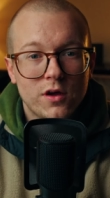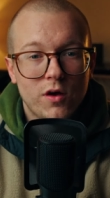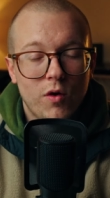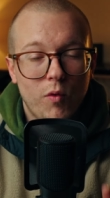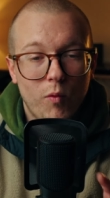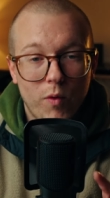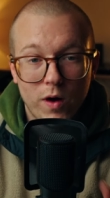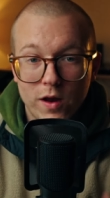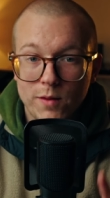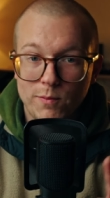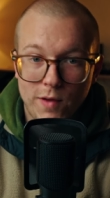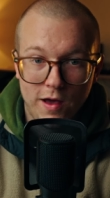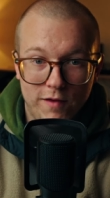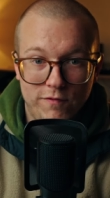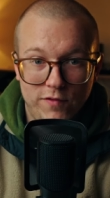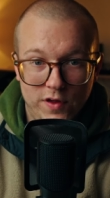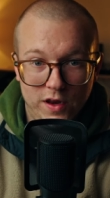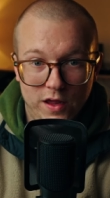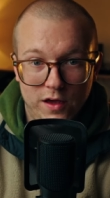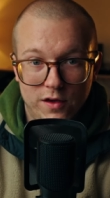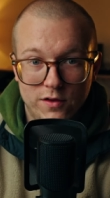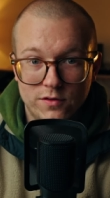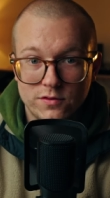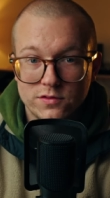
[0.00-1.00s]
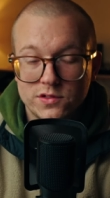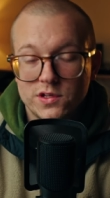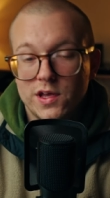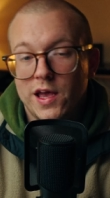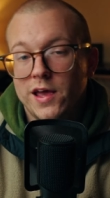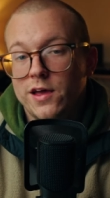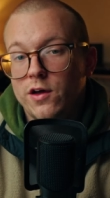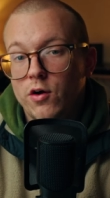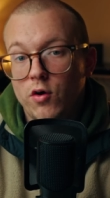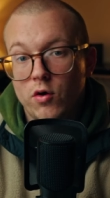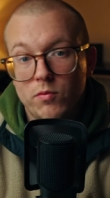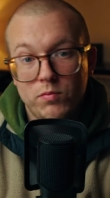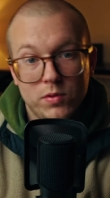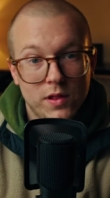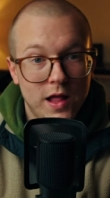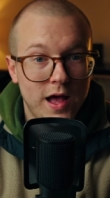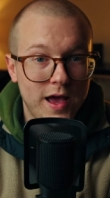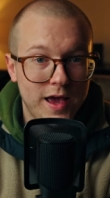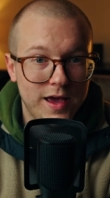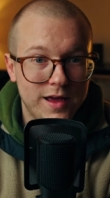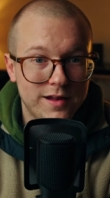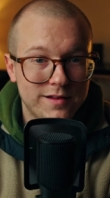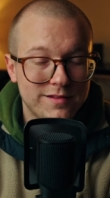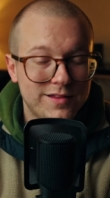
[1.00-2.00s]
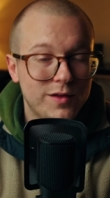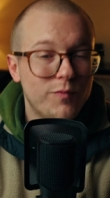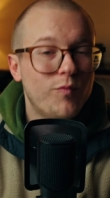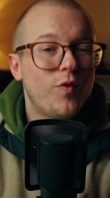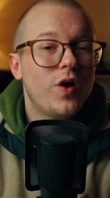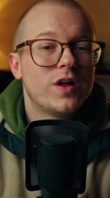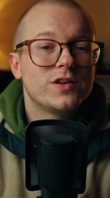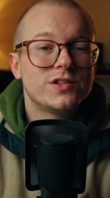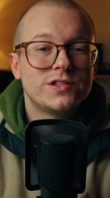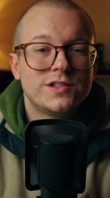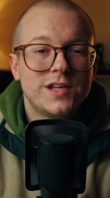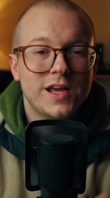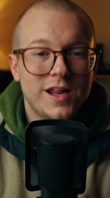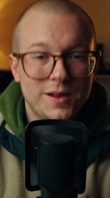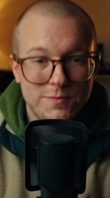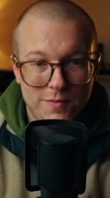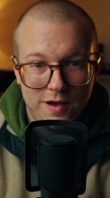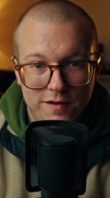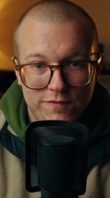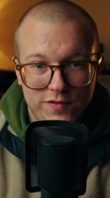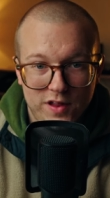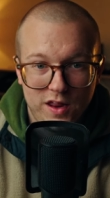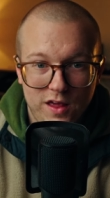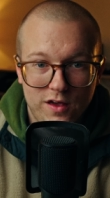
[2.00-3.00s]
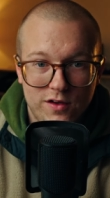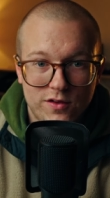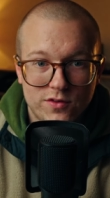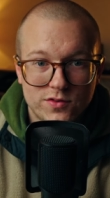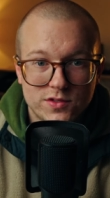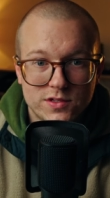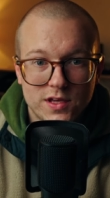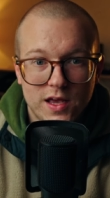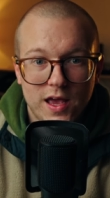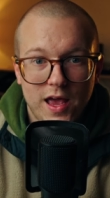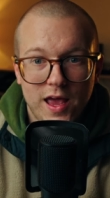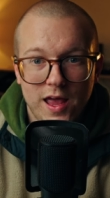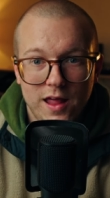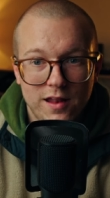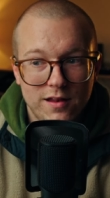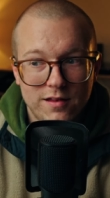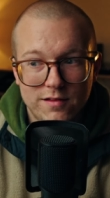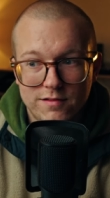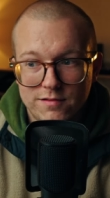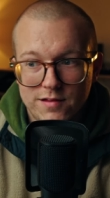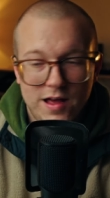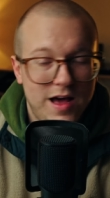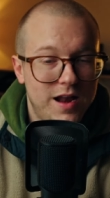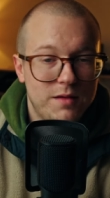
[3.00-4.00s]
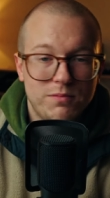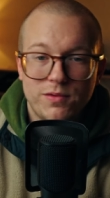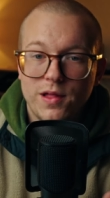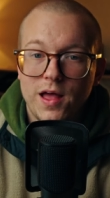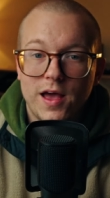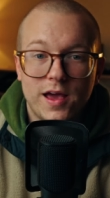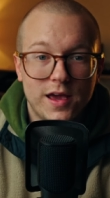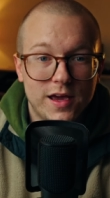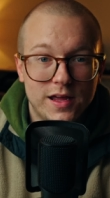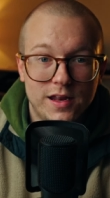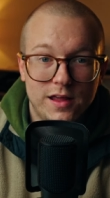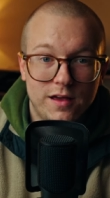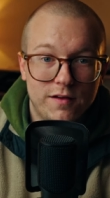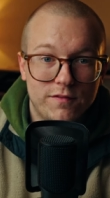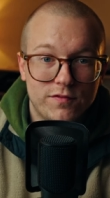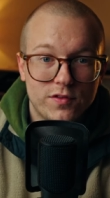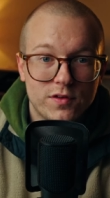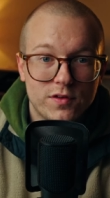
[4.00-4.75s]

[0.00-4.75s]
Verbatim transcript: one of my videos and go apply it than watch 10 of my videos and not apply any of